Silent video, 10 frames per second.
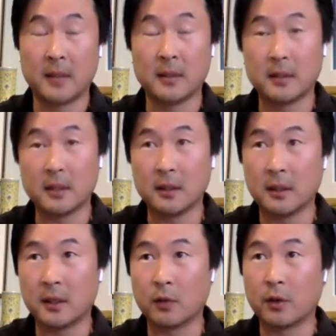
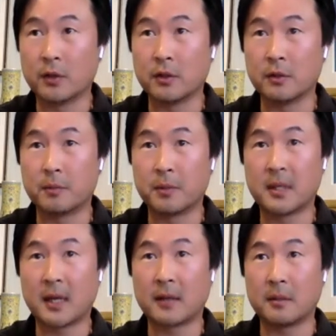entity in order to
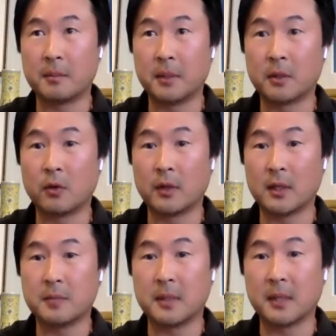protect the Bitcoin
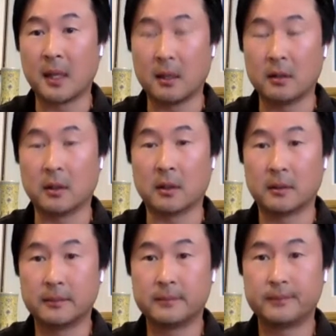that's being held
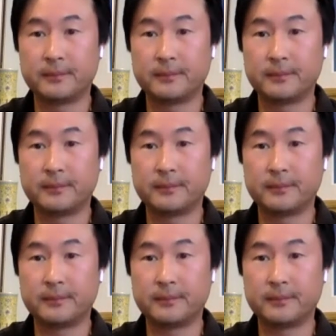there.